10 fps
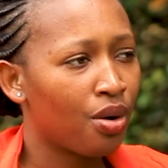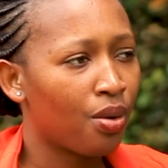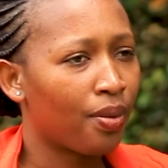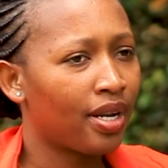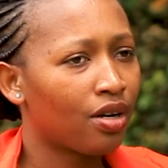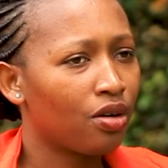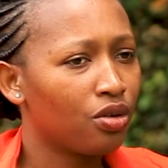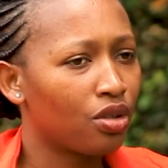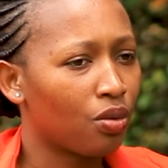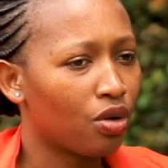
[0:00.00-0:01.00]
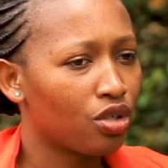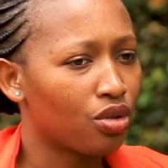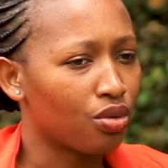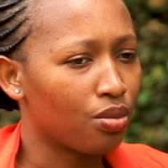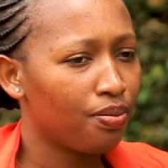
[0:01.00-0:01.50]
When I go to the
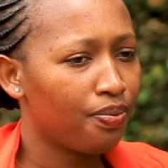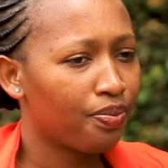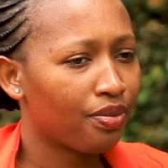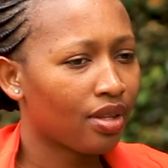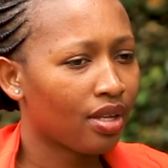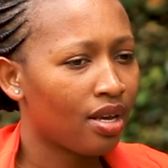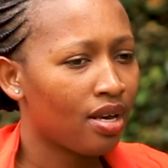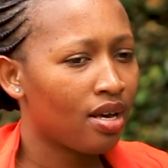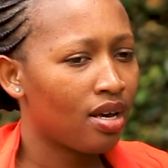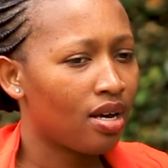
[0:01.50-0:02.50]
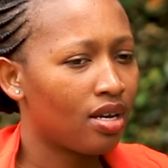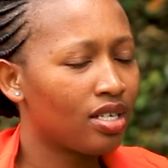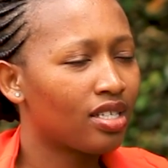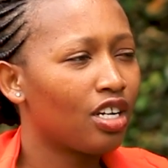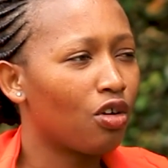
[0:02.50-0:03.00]
washroom,
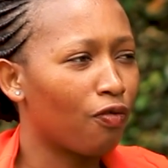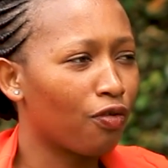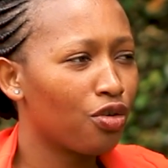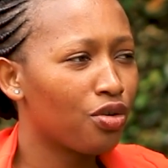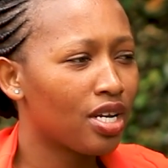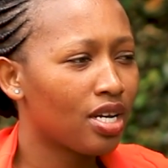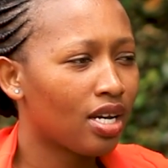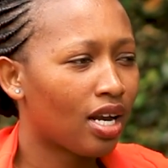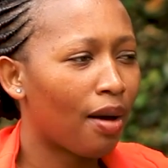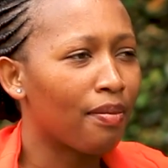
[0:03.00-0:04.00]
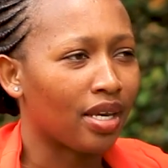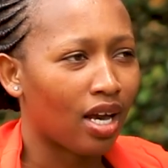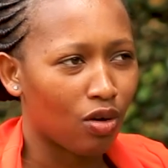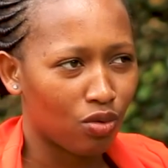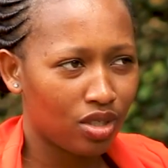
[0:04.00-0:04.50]
instead of urine coming out,